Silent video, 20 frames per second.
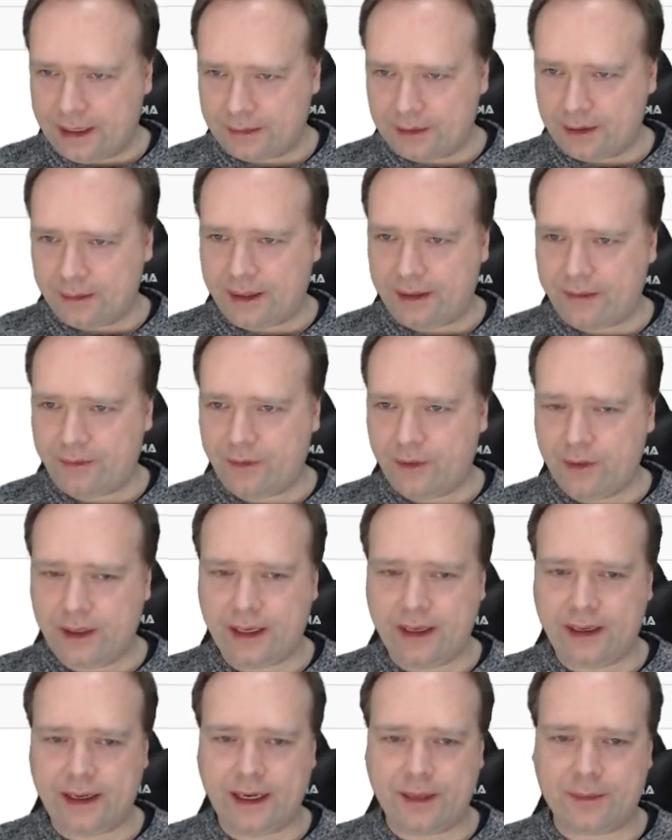Captain My Fuel
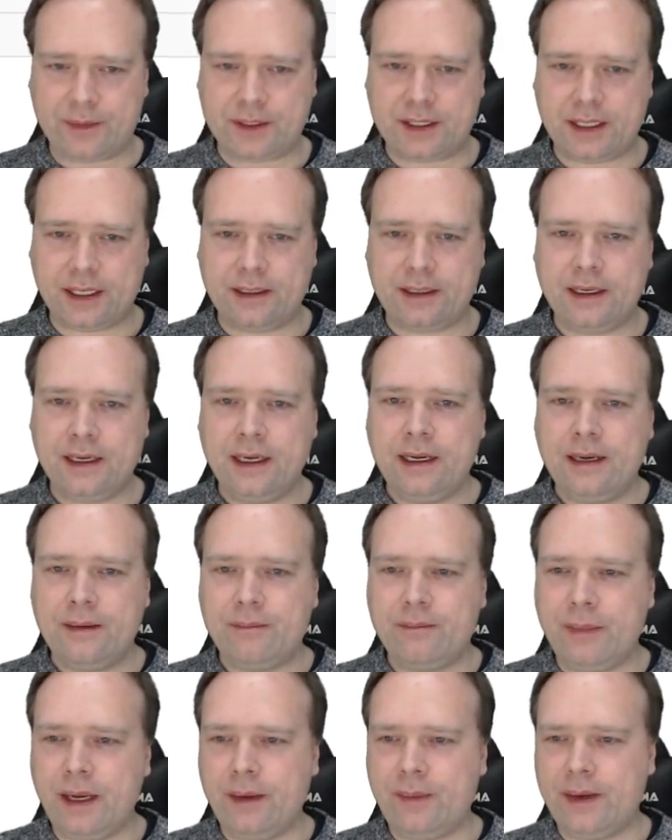88%.
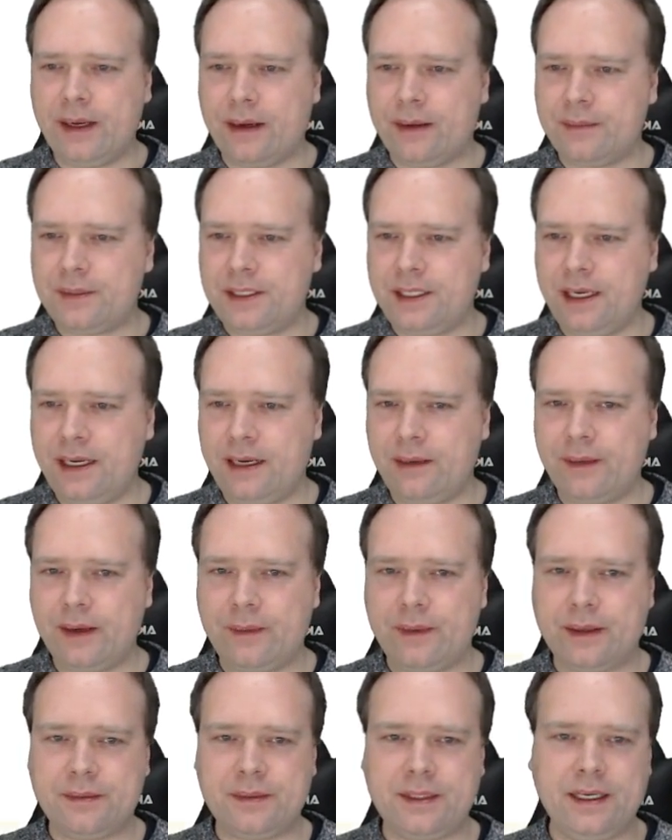Maybe I'm
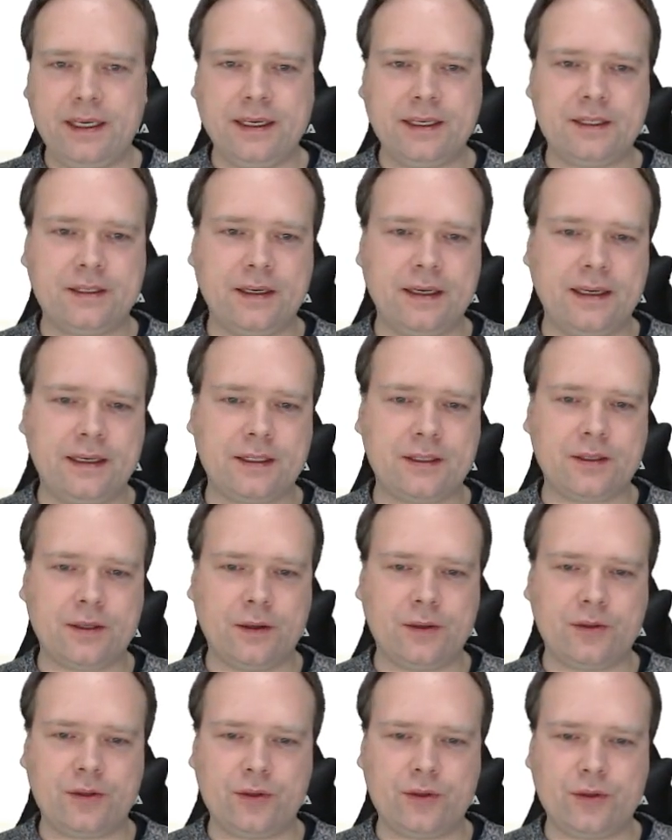cheating. So let us
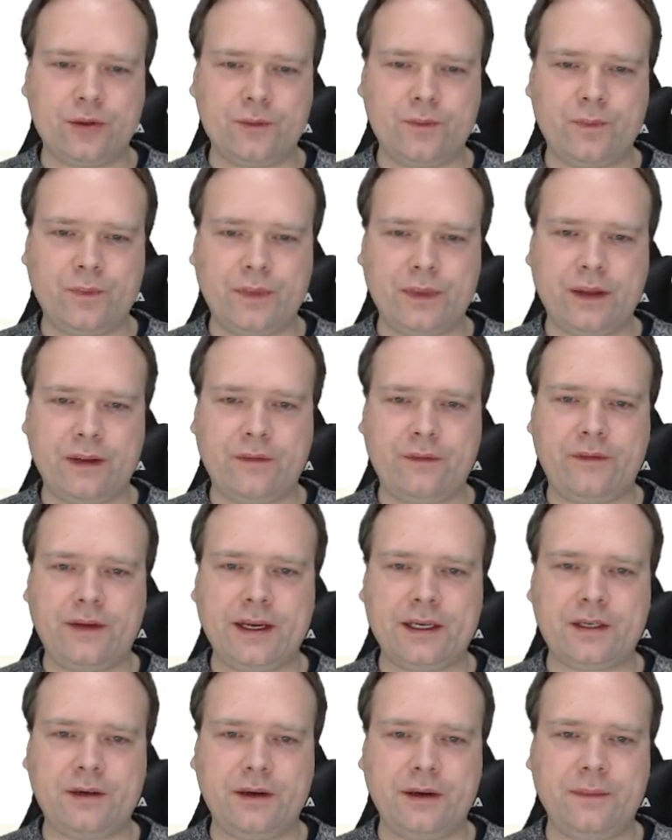go to the
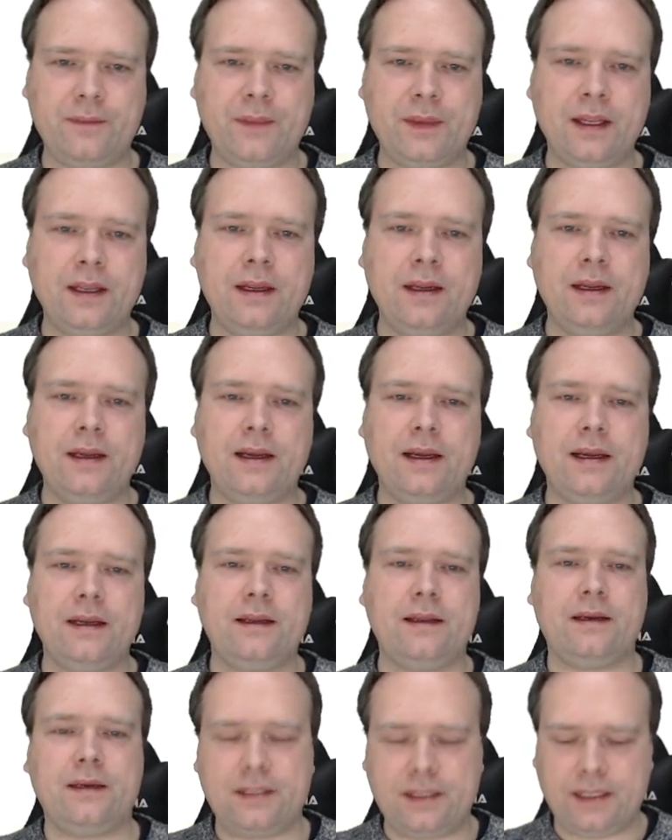factory,
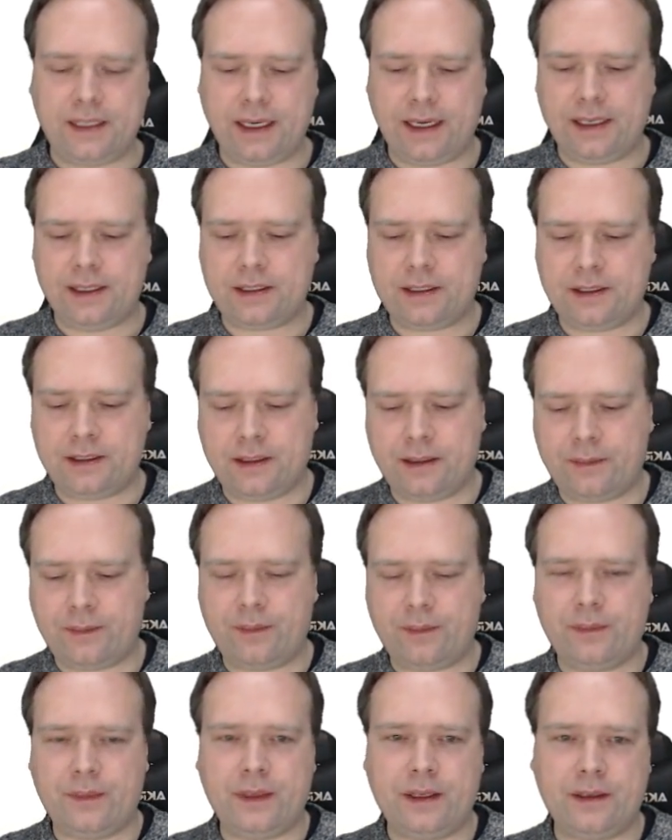and then I change
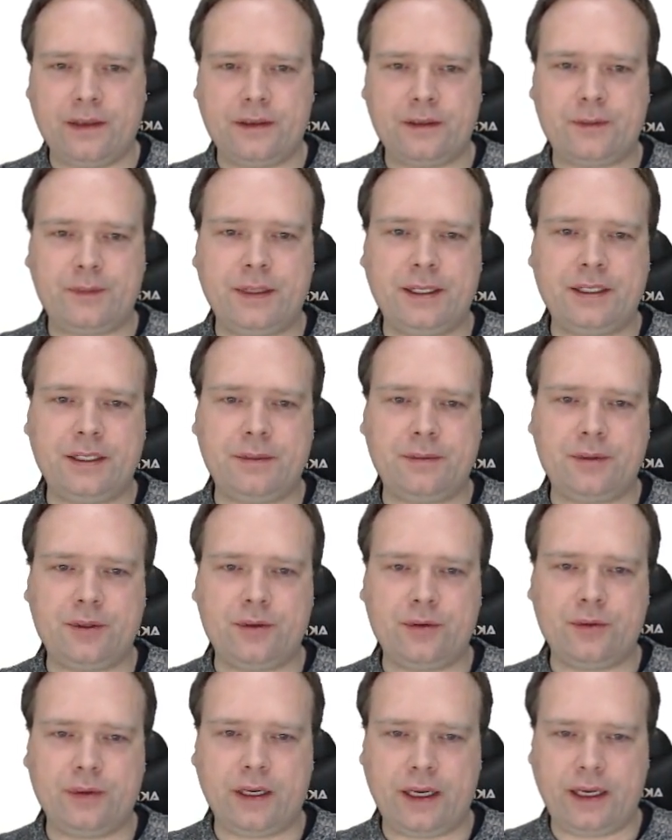the spaceship
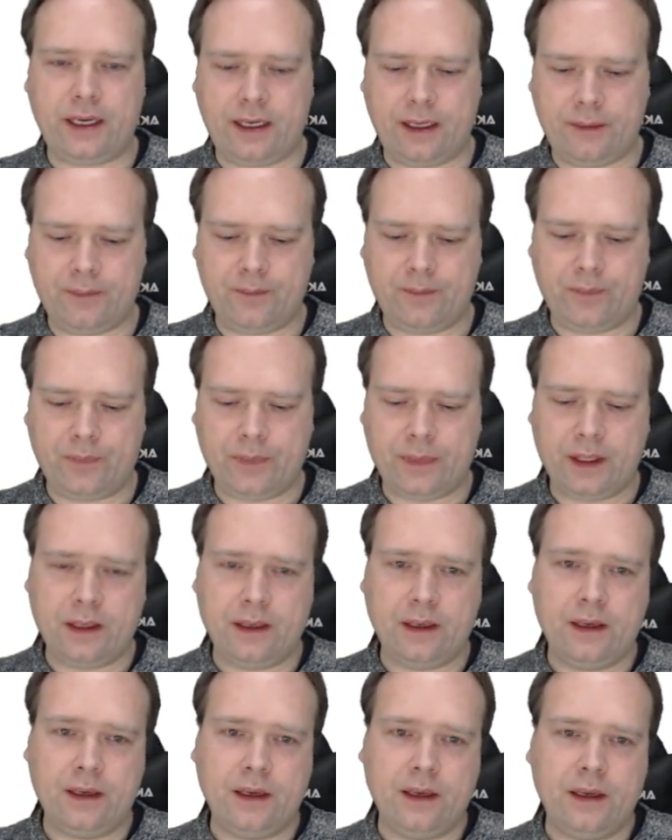to a
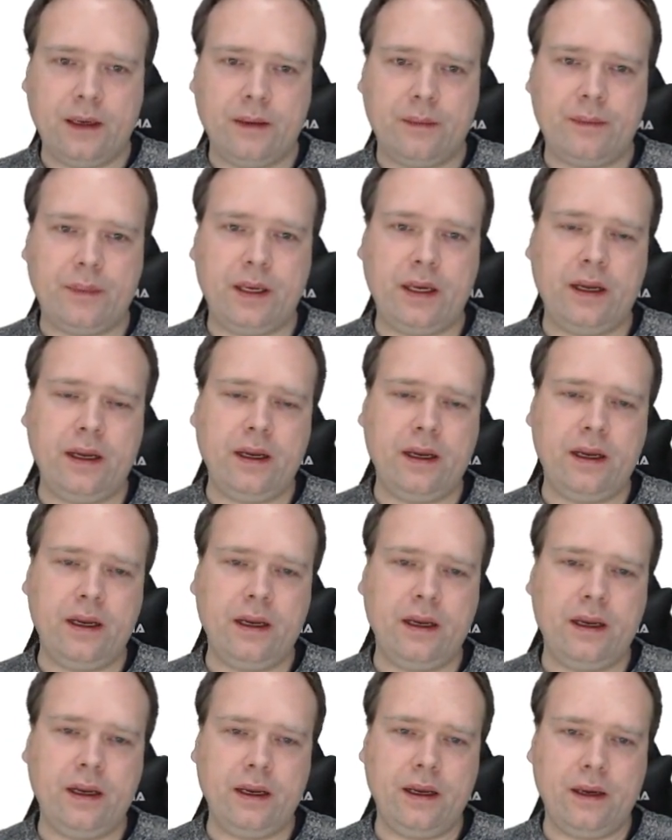
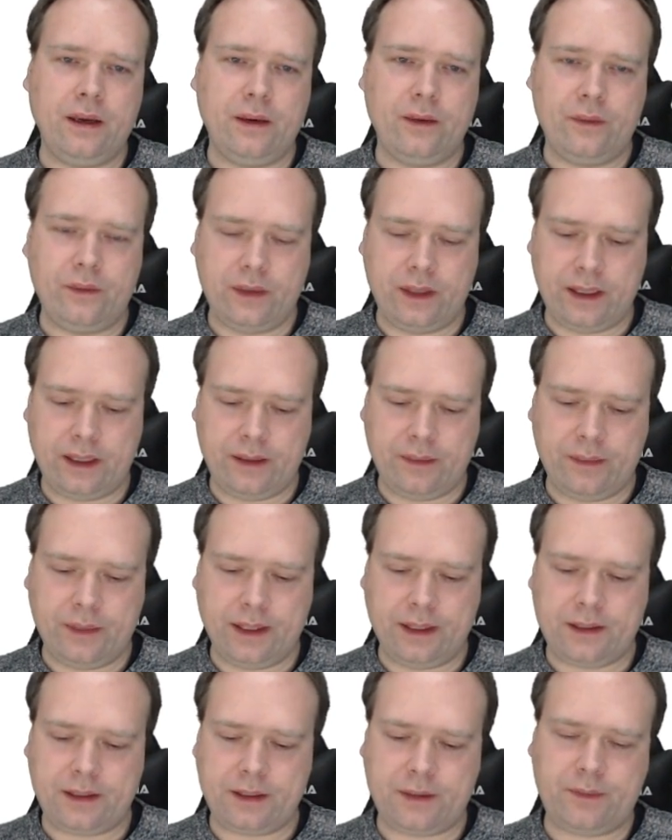
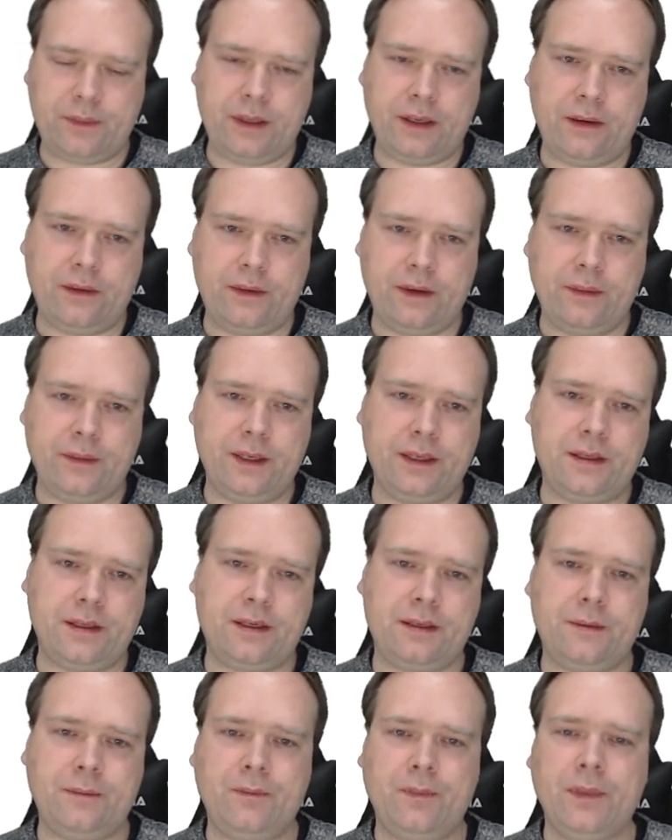pyramid,
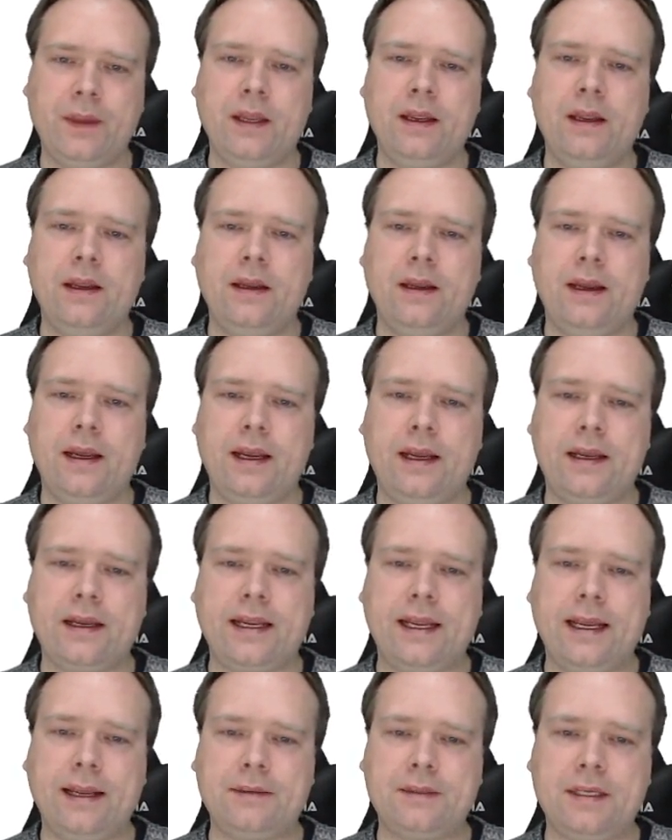and the
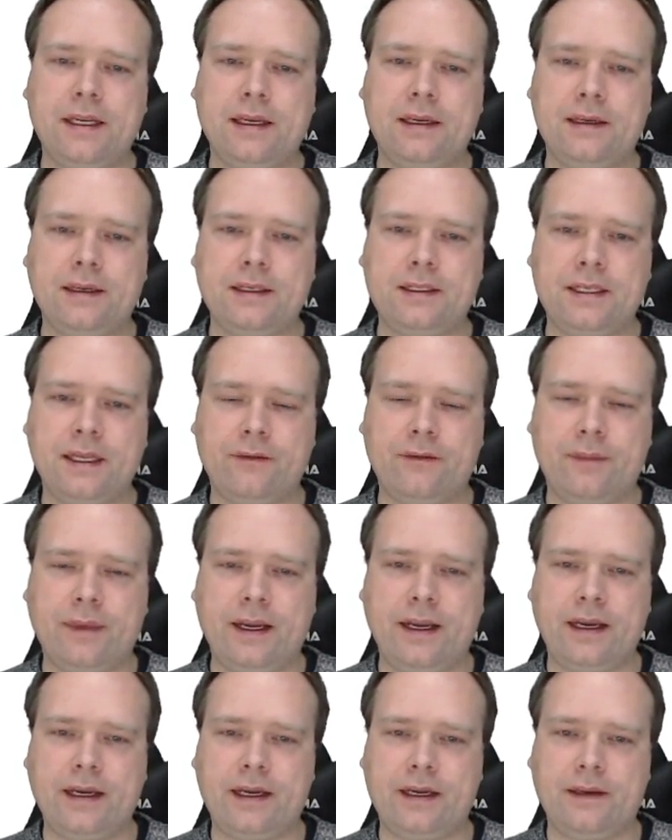captain instead of
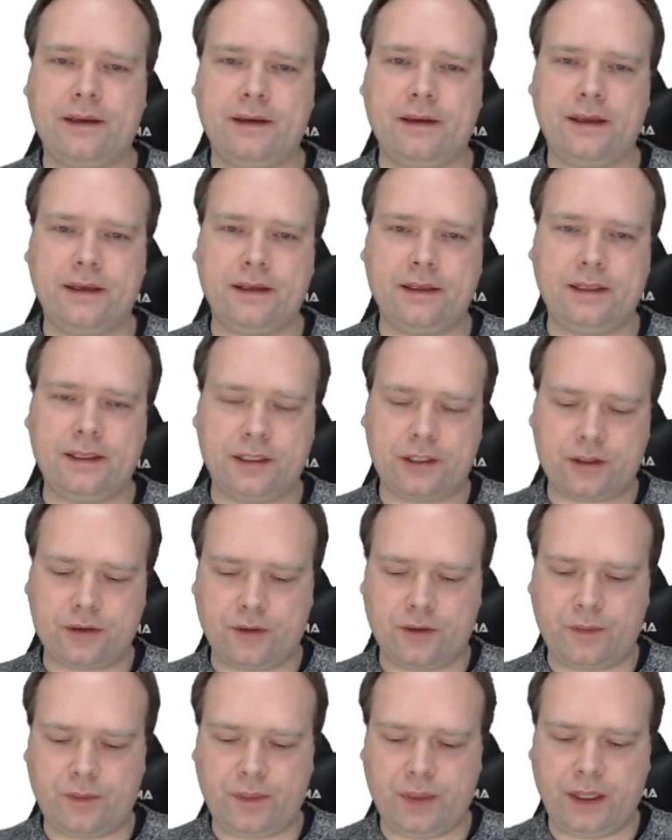Mike. Then this
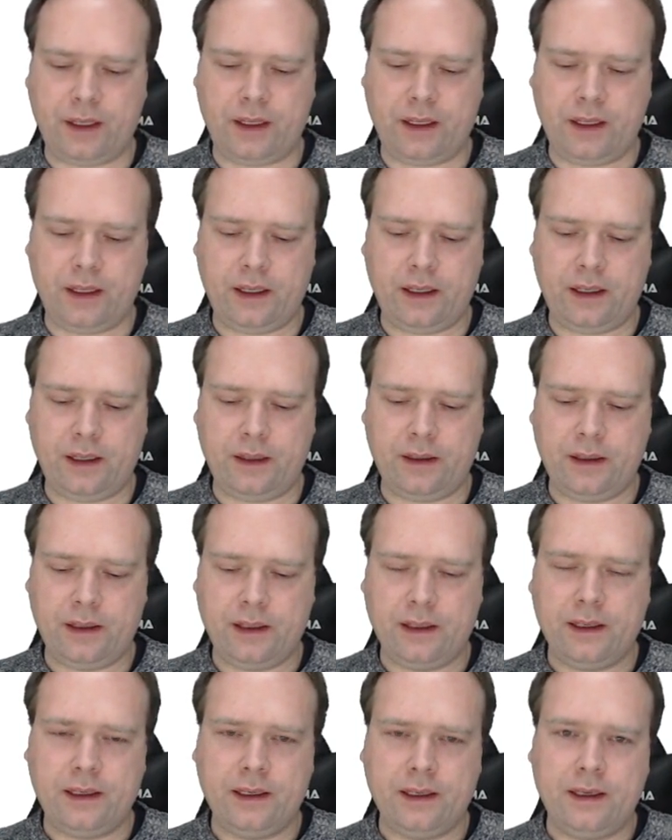could be